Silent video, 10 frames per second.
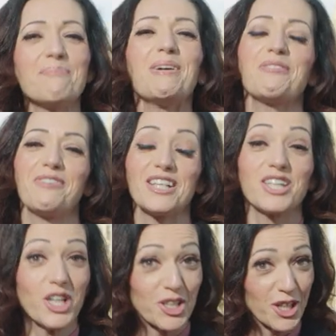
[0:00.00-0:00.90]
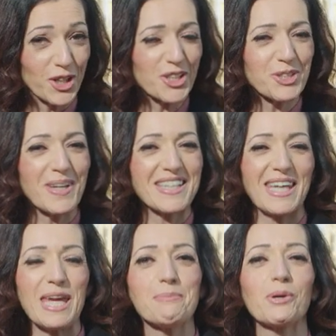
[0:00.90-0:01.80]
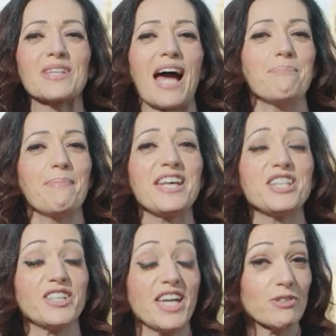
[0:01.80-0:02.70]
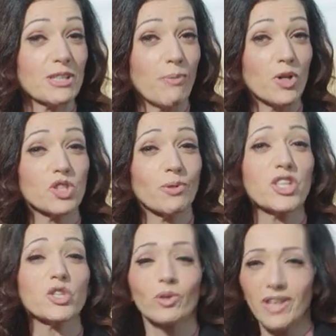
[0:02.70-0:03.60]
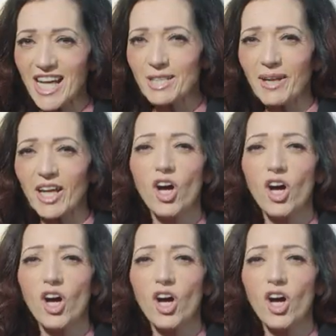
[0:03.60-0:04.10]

But first, to your tweets, emails and messages in response to our show last week